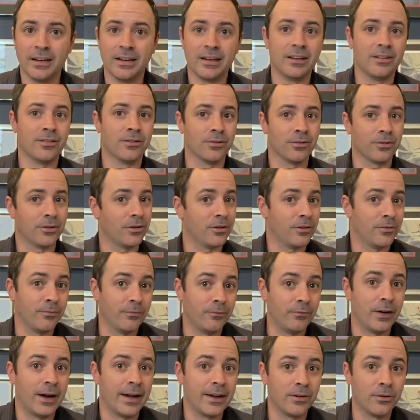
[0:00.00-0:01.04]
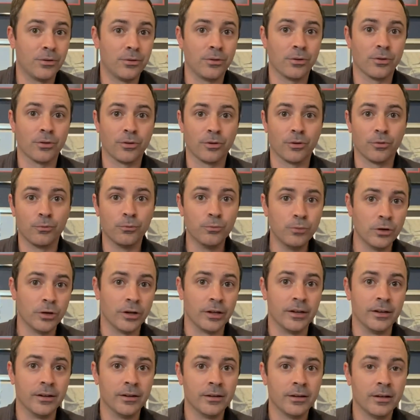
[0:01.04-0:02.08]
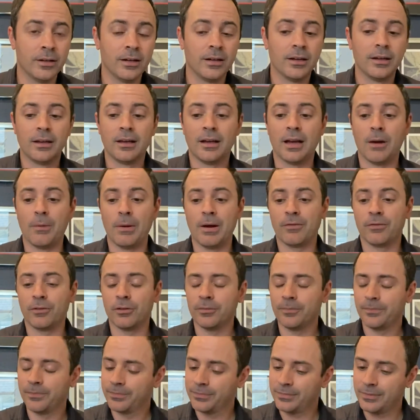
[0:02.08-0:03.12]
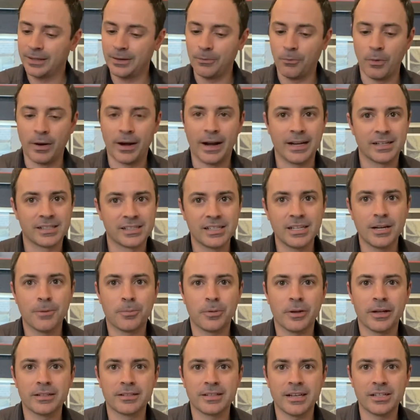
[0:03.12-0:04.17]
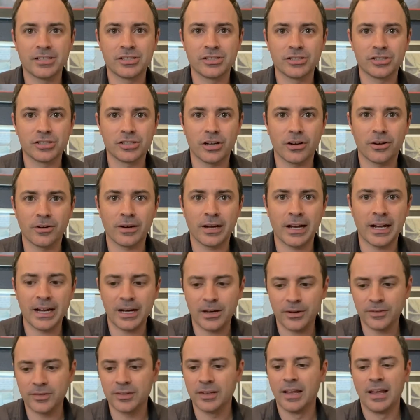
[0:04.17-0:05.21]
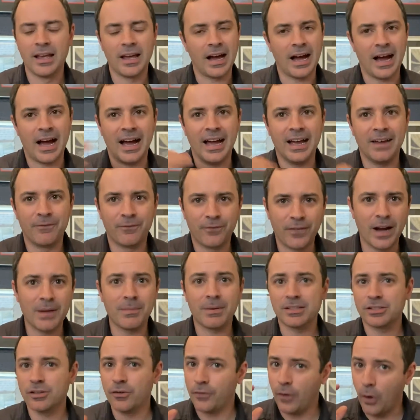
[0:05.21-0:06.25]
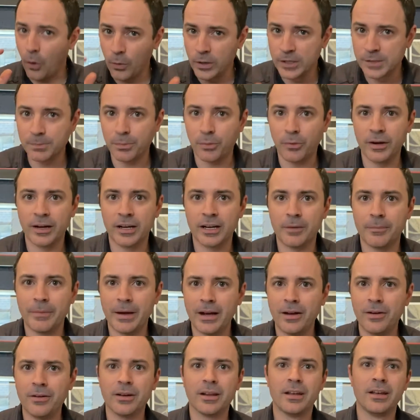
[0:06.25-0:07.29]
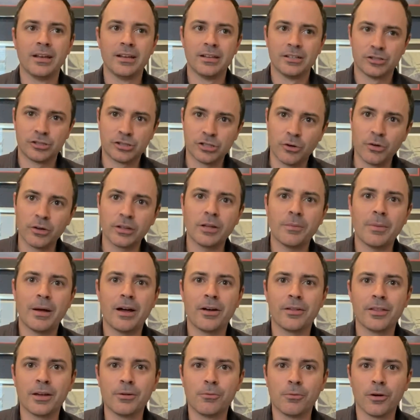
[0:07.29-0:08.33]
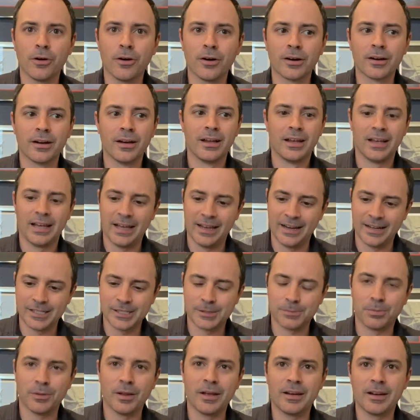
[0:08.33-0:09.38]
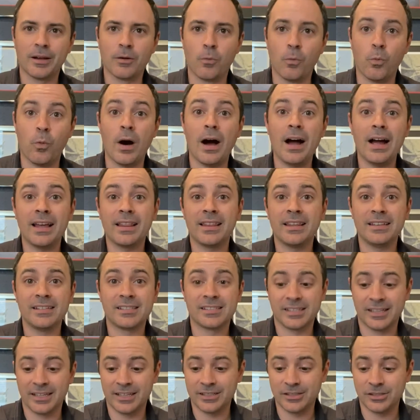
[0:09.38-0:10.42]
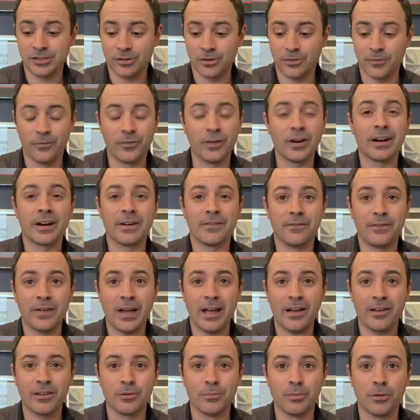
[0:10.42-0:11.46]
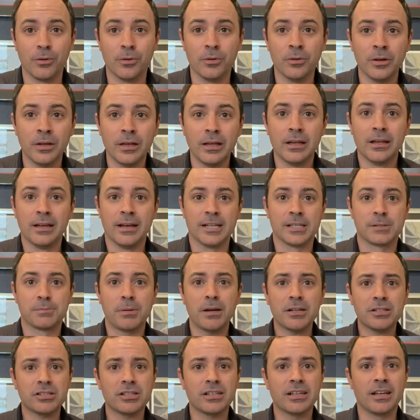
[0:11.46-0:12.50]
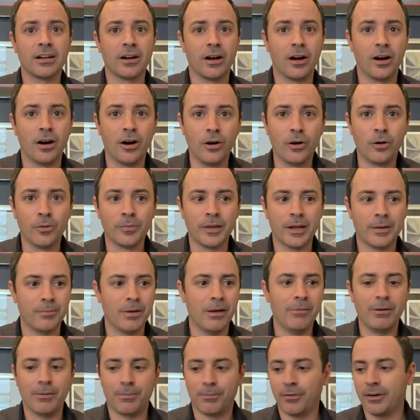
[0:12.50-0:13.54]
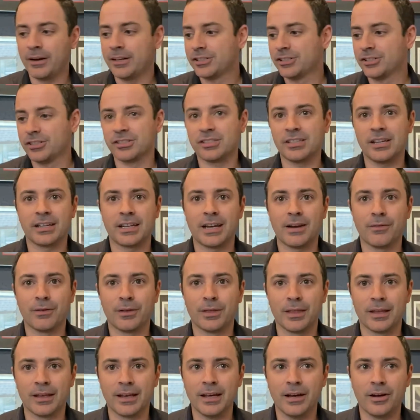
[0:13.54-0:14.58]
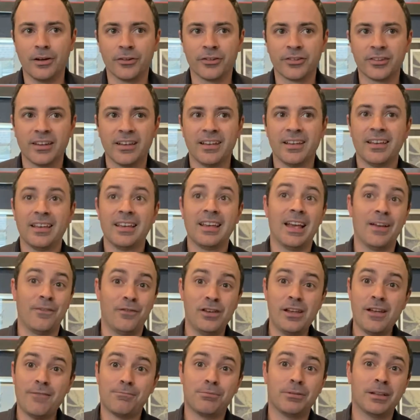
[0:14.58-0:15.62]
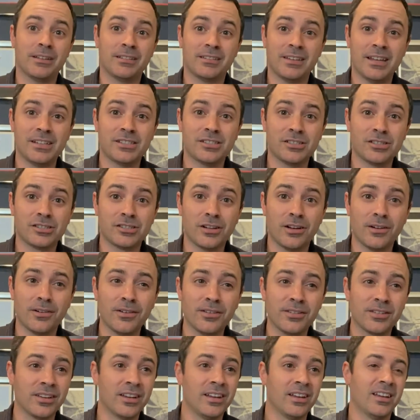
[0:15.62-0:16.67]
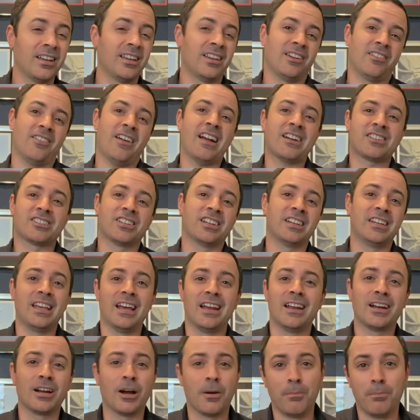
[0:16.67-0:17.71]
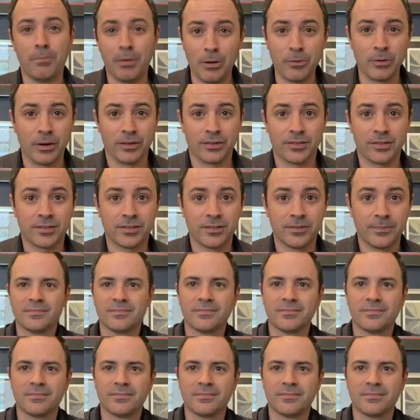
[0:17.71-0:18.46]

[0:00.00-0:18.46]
Either they're vinyl or they're wood. However, when I see a plantation shutter in a house, I find myself always pointing them out, showing them how they work, and explaining why these things are very valuable, especially in a home that may be priced just like everything else. If you have plantation shutters, you're actually getting a bonus.